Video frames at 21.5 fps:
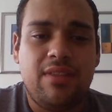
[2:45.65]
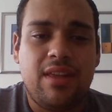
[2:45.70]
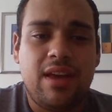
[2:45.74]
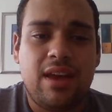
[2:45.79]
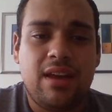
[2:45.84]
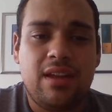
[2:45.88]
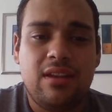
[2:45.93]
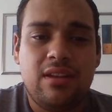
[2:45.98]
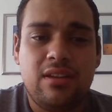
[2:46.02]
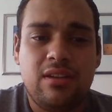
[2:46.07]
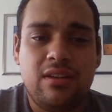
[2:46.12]

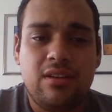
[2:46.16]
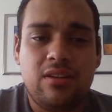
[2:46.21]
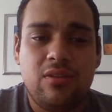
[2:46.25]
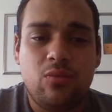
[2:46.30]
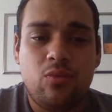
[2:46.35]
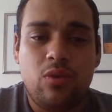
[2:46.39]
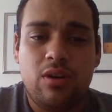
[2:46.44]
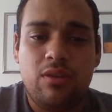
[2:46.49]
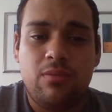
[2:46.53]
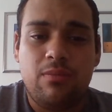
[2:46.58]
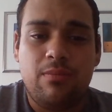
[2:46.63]
that,
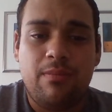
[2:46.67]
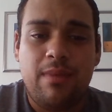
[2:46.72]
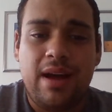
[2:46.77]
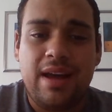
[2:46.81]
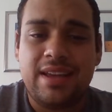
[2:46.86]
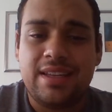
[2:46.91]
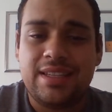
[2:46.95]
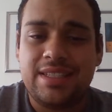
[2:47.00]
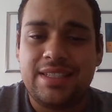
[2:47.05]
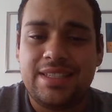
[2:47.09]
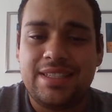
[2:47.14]
what
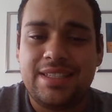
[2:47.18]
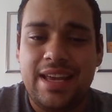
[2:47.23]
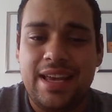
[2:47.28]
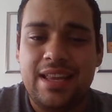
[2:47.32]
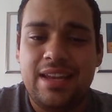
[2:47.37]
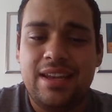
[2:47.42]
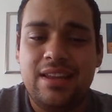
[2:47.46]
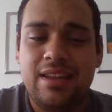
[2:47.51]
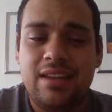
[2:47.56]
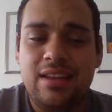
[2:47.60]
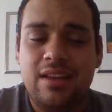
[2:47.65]
Maya
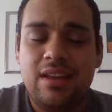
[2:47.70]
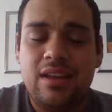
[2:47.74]
said,